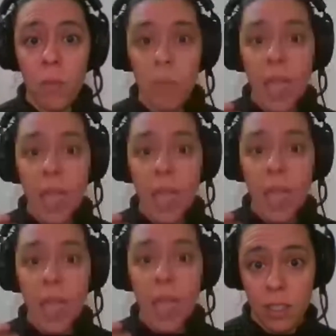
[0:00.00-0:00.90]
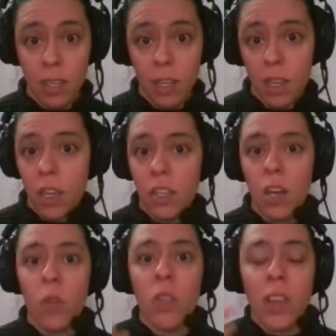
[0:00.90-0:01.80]
emphasis.
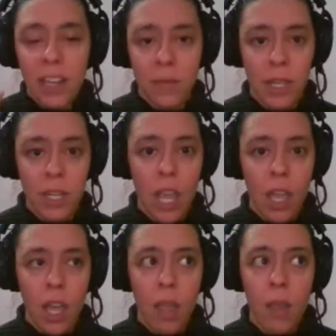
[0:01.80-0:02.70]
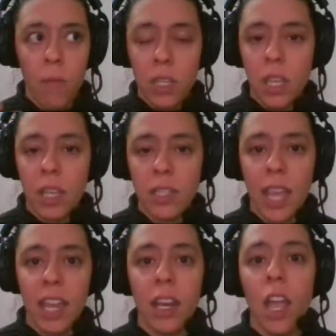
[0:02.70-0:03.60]
Like I've been
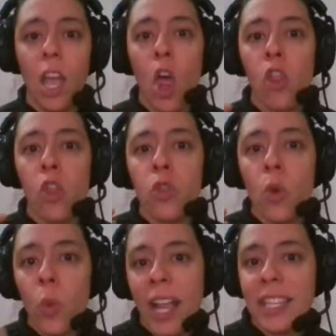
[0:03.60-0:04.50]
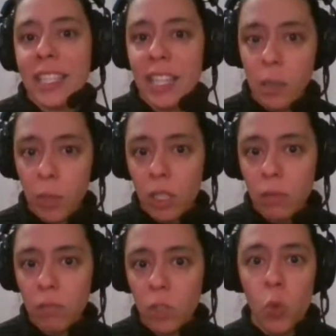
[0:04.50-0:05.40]
saying, the right syllable.
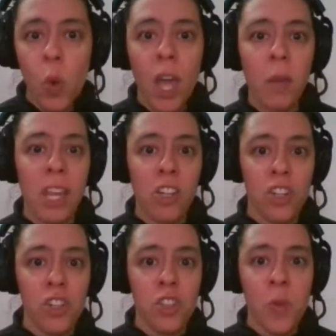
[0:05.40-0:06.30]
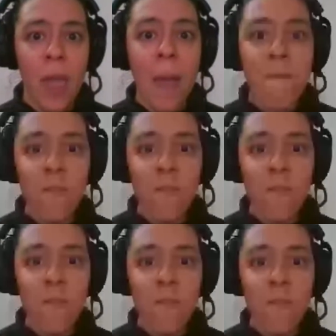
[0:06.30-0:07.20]
You want to make sure you
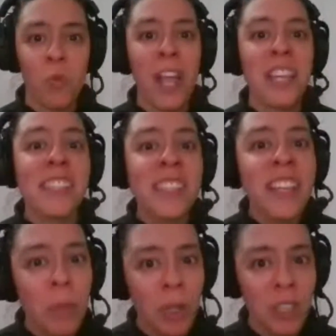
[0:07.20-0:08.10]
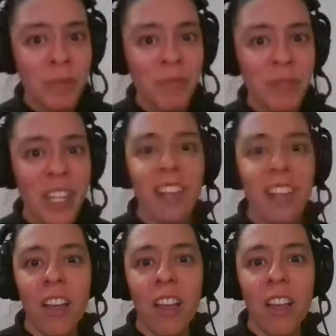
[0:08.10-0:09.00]
emphasize the right syllable,
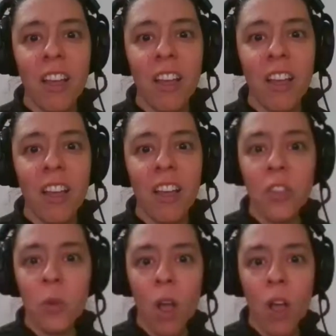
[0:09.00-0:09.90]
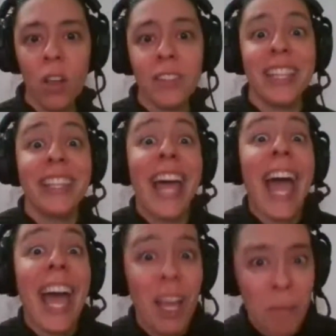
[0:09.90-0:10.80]
not the wrong
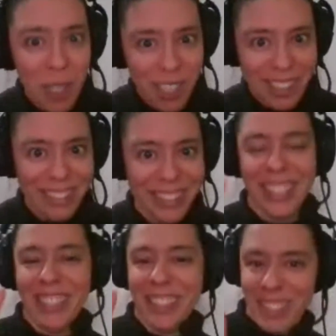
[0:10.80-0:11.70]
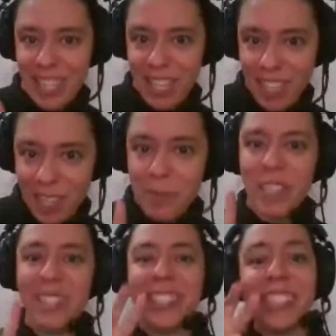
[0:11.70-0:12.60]
syllable.
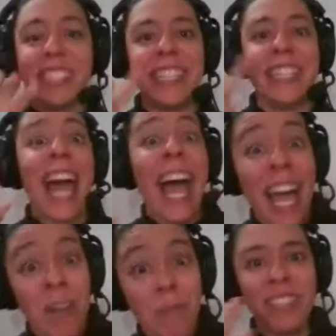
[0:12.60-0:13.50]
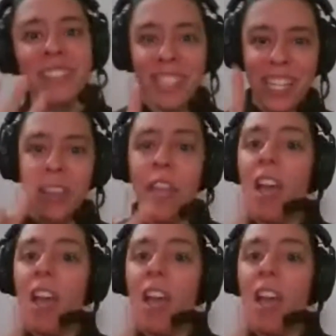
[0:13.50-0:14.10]
Syllable, syllable. See,